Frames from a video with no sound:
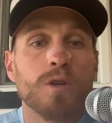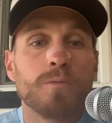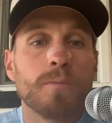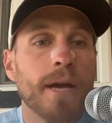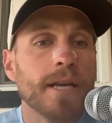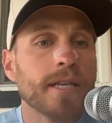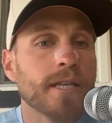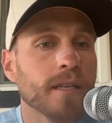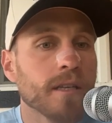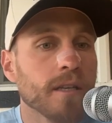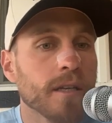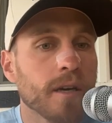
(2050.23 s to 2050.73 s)

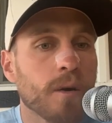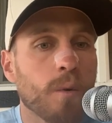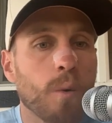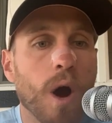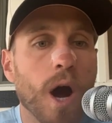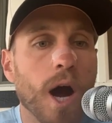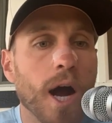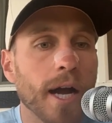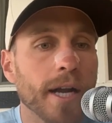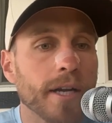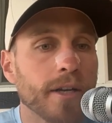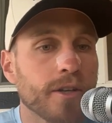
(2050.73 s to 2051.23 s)
basically a
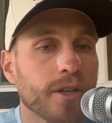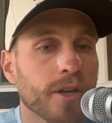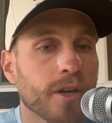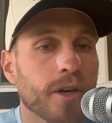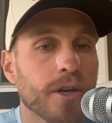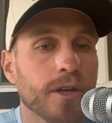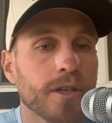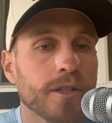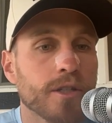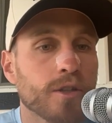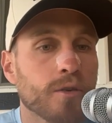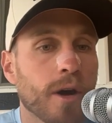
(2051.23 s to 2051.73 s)
wide
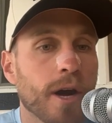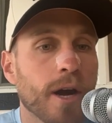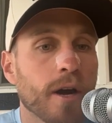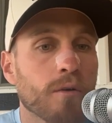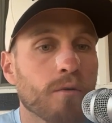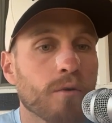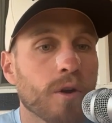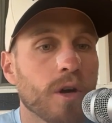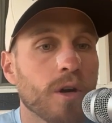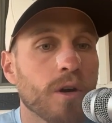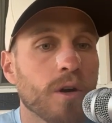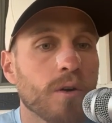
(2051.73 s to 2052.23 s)
dirt
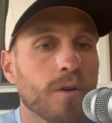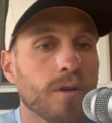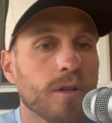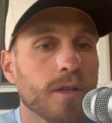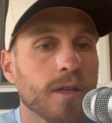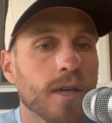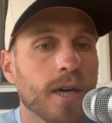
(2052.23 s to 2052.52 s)
road,